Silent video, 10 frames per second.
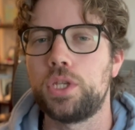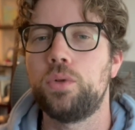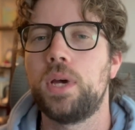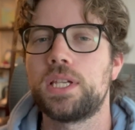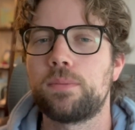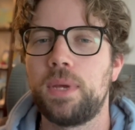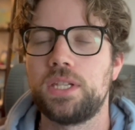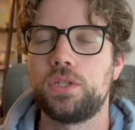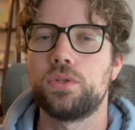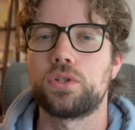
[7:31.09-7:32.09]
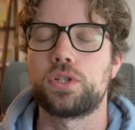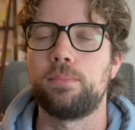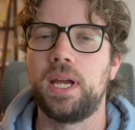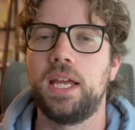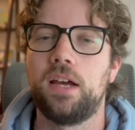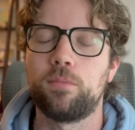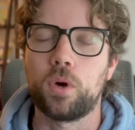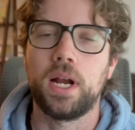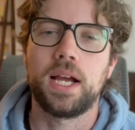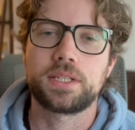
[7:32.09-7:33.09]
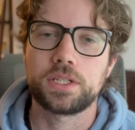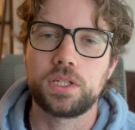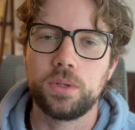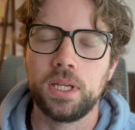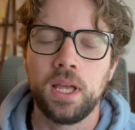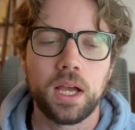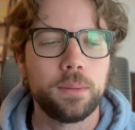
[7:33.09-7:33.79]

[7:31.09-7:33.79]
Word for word: US-based users might have more access to it.